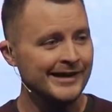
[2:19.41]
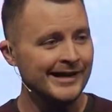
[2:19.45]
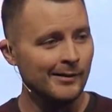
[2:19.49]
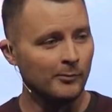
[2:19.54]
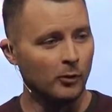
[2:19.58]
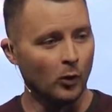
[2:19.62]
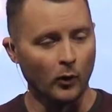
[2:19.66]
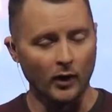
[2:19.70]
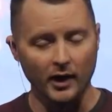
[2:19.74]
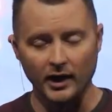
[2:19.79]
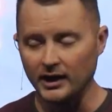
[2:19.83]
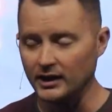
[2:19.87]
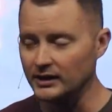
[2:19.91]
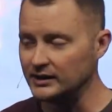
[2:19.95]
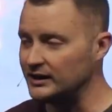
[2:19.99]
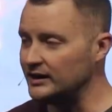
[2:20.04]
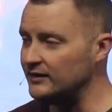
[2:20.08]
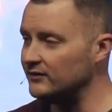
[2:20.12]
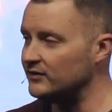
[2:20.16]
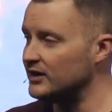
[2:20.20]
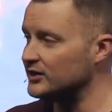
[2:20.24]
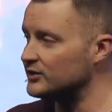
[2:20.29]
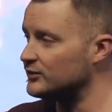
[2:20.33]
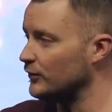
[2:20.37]
But we're going to
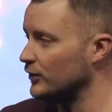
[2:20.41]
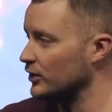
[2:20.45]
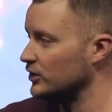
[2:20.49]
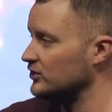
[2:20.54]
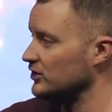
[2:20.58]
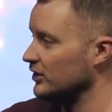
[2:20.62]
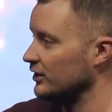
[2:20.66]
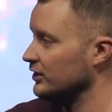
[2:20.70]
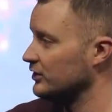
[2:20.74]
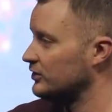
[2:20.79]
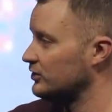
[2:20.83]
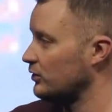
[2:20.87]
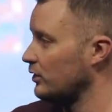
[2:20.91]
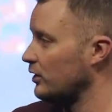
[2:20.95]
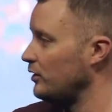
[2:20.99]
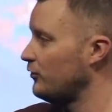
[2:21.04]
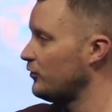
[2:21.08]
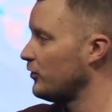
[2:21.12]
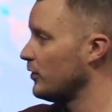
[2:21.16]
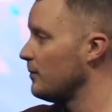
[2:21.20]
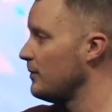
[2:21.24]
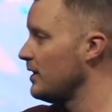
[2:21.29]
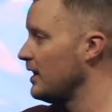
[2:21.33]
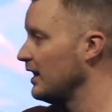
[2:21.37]
leave this verse on the screen
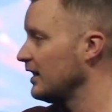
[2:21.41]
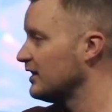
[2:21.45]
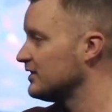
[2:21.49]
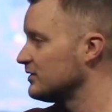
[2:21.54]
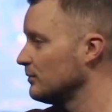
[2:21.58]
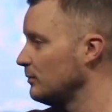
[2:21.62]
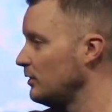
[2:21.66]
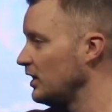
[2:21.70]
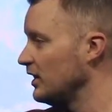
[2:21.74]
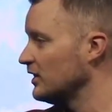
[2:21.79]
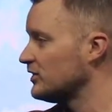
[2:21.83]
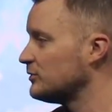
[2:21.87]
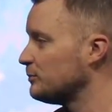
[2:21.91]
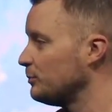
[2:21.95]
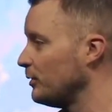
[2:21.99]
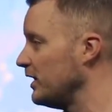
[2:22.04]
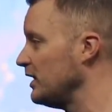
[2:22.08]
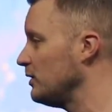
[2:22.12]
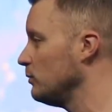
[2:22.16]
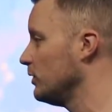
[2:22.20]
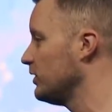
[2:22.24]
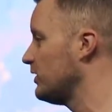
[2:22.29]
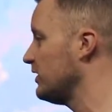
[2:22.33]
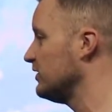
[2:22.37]
for a minute because I'm going to
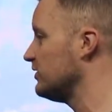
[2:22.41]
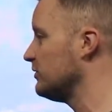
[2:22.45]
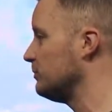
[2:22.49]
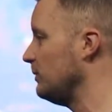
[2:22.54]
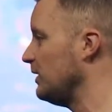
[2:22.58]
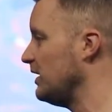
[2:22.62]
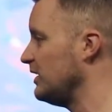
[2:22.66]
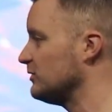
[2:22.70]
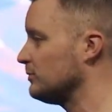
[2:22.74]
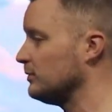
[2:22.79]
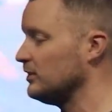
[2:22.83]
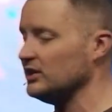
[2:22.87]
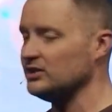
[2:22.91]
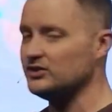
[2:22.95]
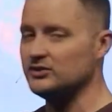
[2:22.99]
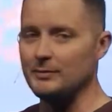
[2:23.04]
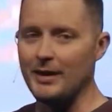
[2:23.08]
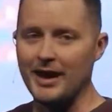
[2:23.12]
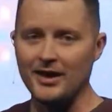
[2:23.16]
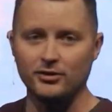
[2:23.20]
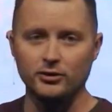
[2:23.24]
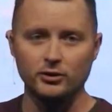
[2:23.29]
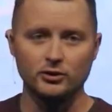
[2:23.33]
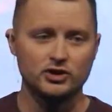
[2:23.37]
explain what this means. This is
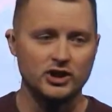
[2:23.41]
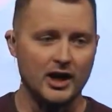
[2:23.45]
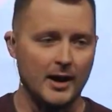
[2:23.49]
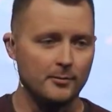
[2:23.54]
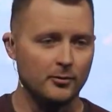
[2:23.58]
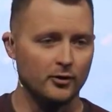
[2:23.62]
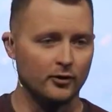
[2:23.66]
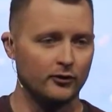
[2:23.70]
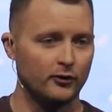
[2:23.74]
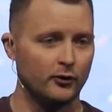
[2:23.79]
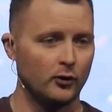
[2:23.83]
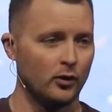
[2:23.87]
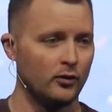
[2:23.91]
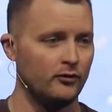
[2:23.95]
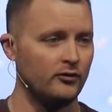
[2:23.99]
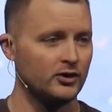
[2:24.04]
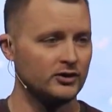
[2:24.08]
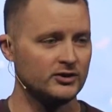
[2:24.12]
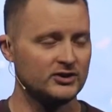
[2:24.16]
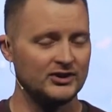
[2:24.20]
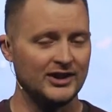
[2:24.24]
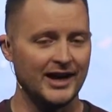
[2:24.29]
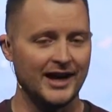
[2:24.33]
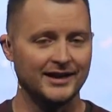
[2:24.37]
Matthew chapter 4,
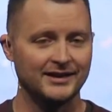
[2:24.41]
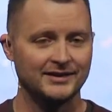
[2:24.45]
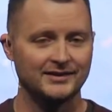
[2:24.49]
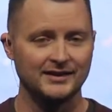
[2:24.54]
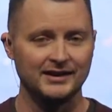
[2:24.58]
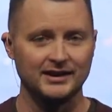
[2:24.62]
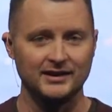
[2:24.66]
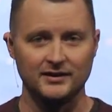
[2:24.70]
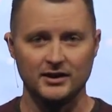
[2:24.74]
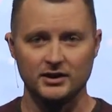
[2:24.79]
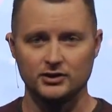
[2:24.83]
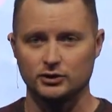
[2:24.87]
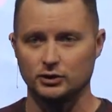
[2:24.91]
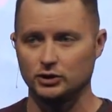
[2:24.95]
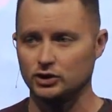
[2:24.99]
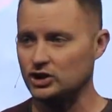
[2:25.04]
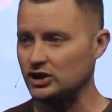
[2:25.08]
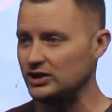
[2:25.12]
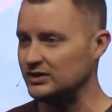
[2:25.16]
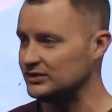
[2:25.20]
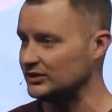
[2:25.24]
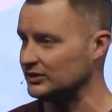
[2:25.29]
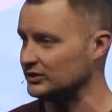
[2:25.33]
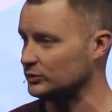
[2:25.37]
verse 19. These are
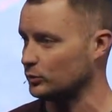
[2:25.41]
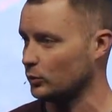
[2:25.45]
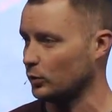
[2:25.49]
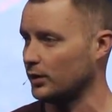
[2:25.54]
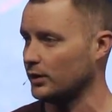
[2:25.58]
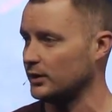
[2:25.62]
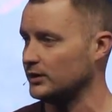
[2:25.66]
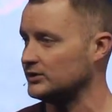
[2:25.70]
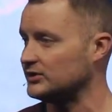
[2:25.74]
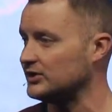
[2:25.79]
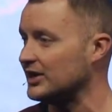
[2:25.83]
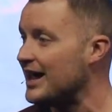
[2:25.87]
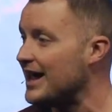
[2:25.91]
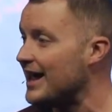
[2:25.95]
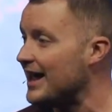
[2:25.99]
Jesus' words.